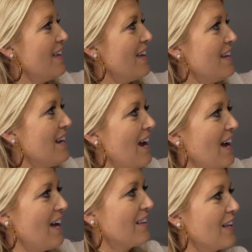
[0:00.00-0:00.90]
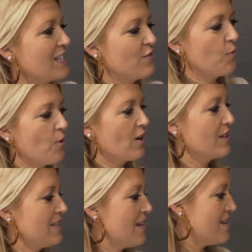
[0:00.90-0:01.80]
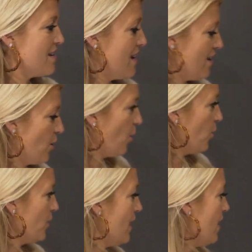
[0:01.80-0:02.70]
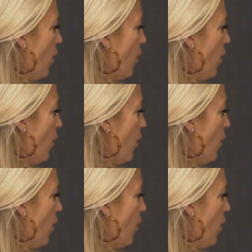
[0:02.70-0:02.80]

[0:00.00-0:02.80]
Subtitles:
then lots of awards and old